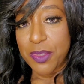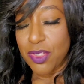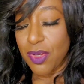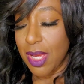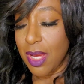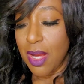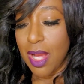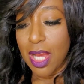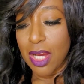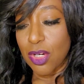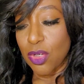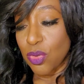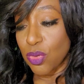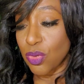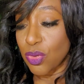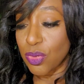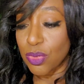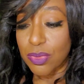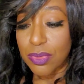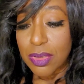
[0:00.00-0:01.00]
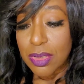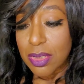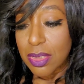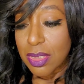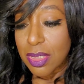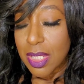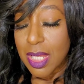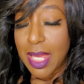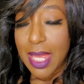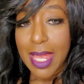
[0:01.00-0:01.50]
So I Googled
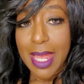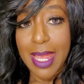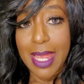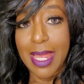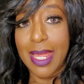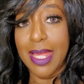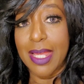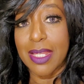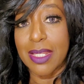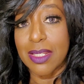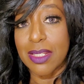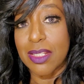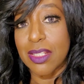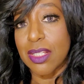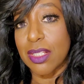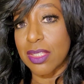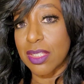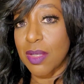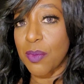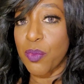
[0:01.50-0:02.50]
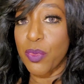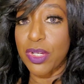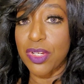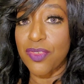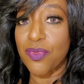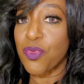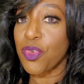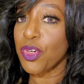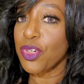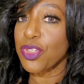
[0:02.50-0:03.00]
and looked up when
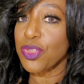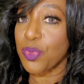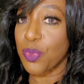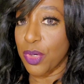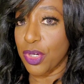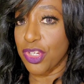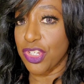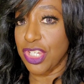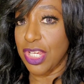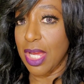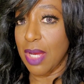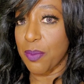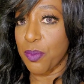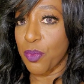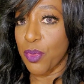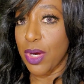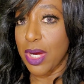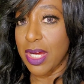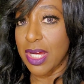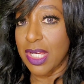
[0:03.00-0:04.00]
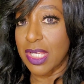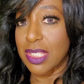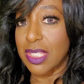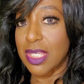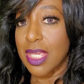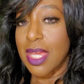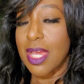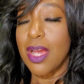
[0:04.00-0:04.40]
the first workshop was,